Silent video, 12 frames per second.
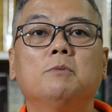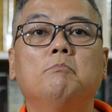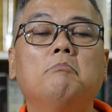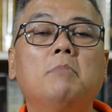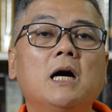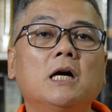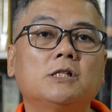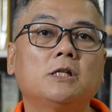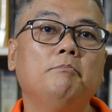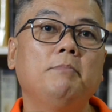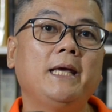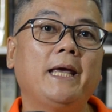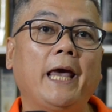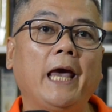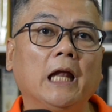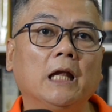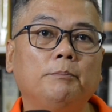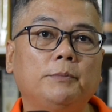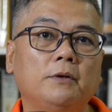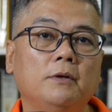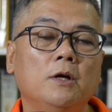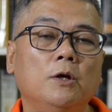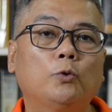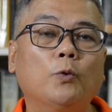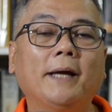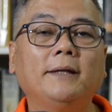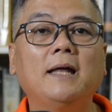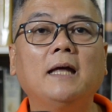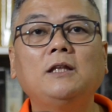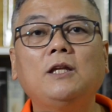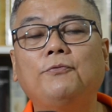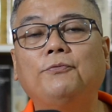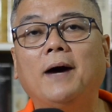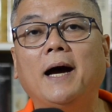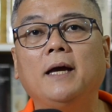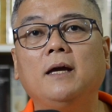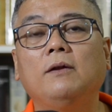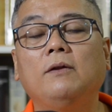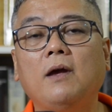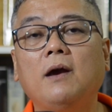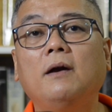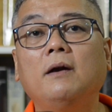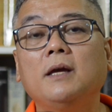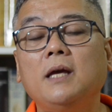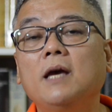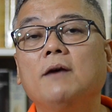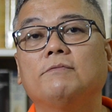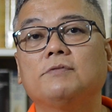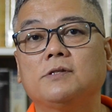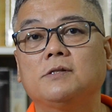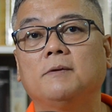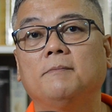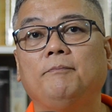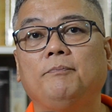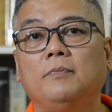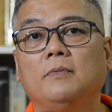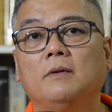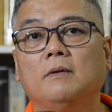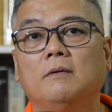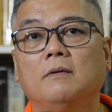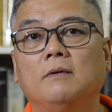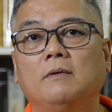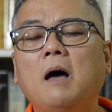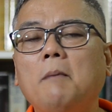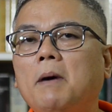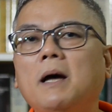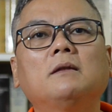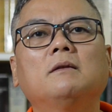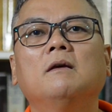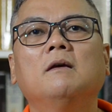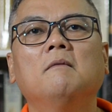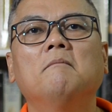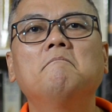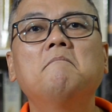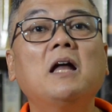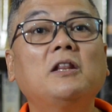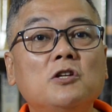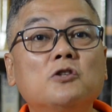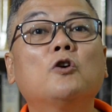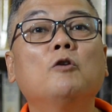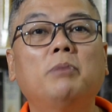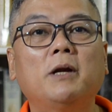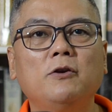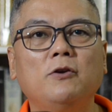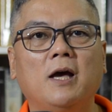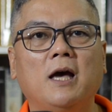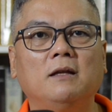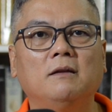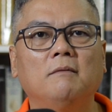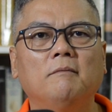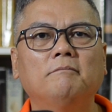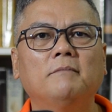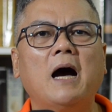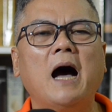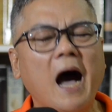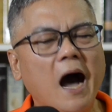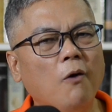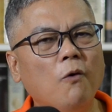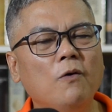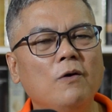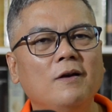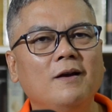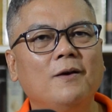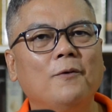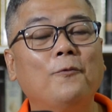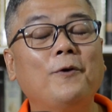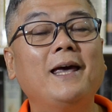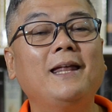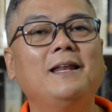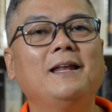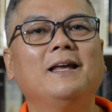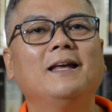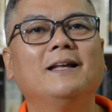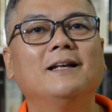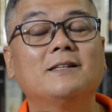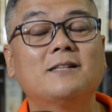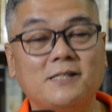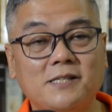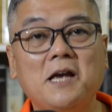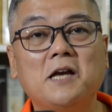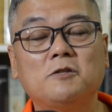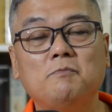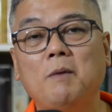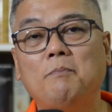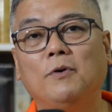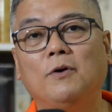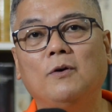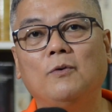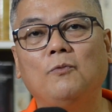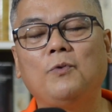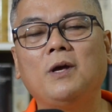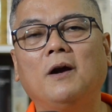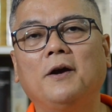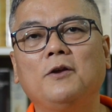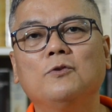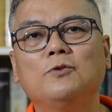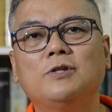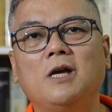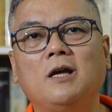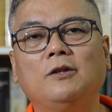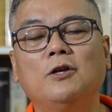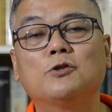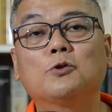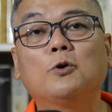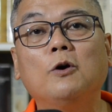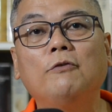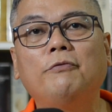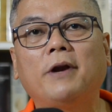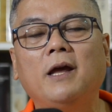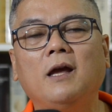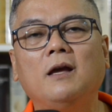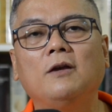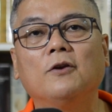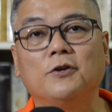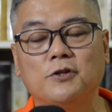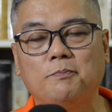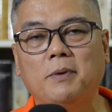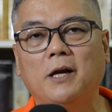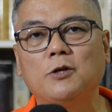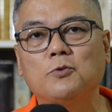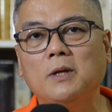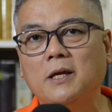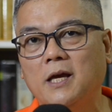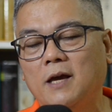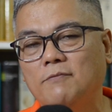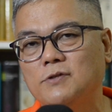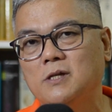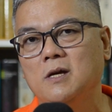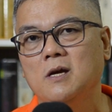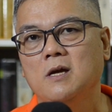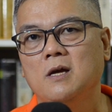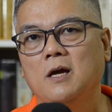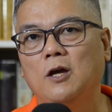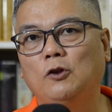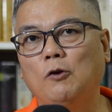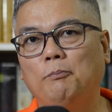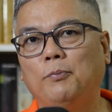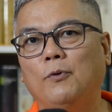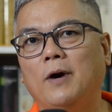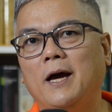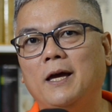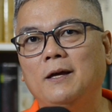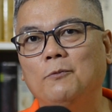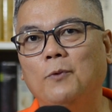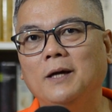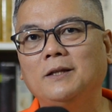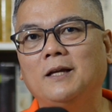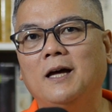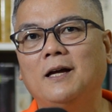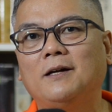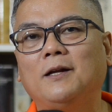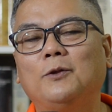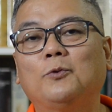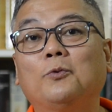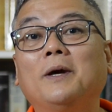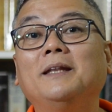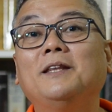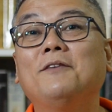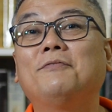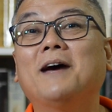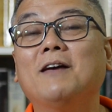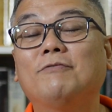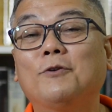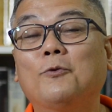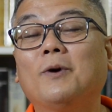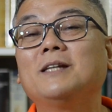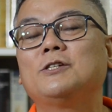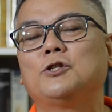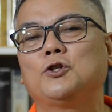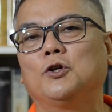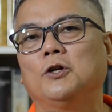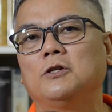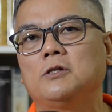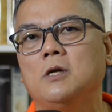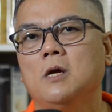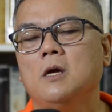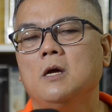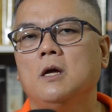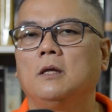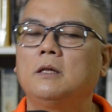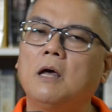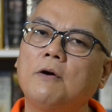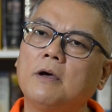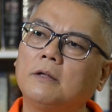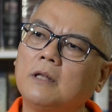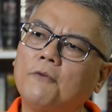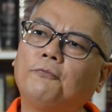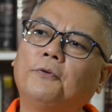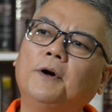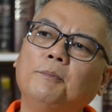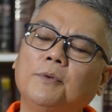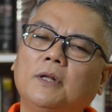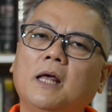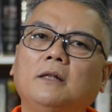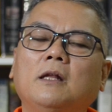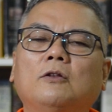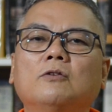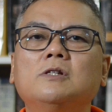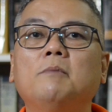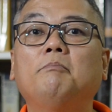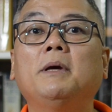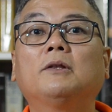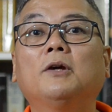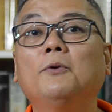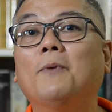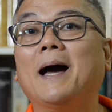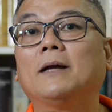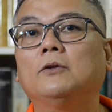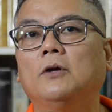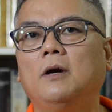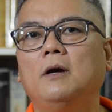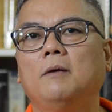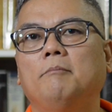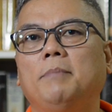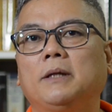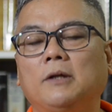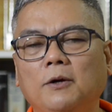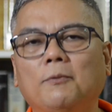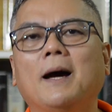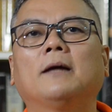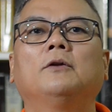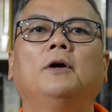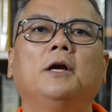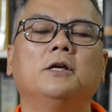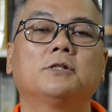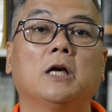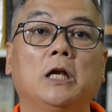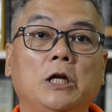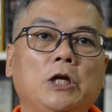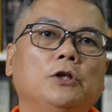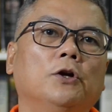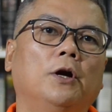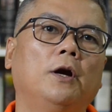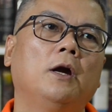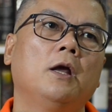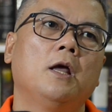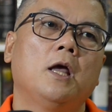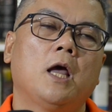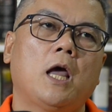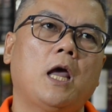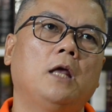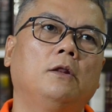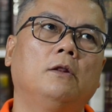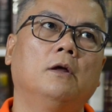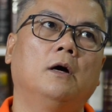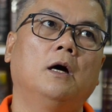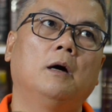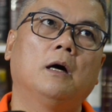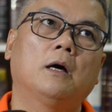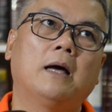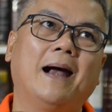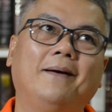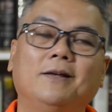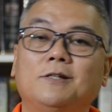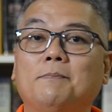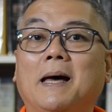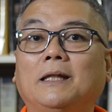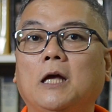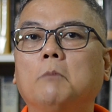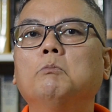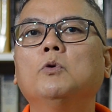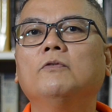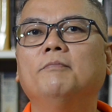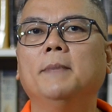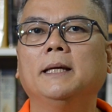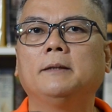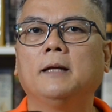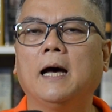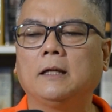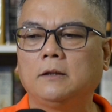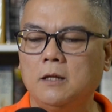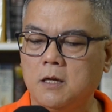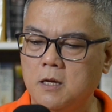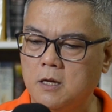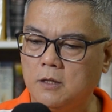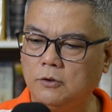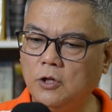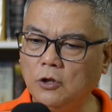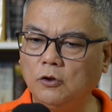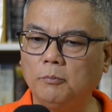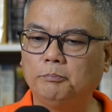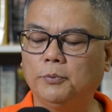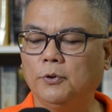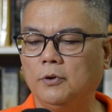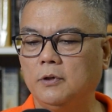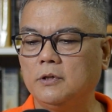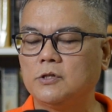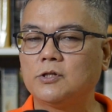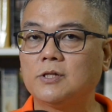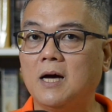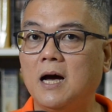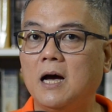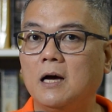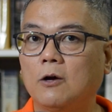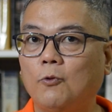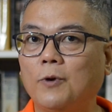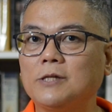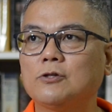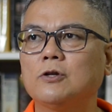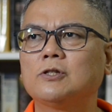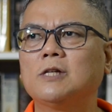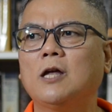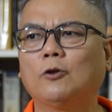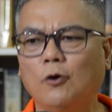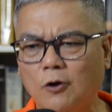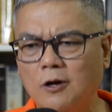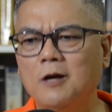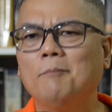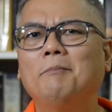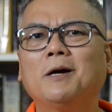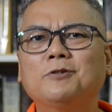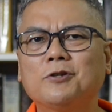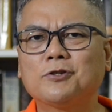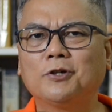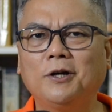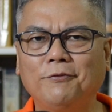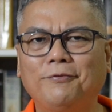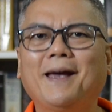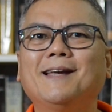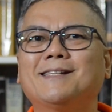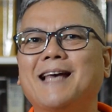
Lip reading: must be helped to identify their gifts. Dapat madiskubre nyo yan. How? Well, sa CSB po, we are using Discovering Your Spiritual Gifts. Ito po ay 125 questions na formulate nito si Peter Wagner. Peter Wagner is a leader in the charismatic movement. At dito po sa questions na ito, magsasurface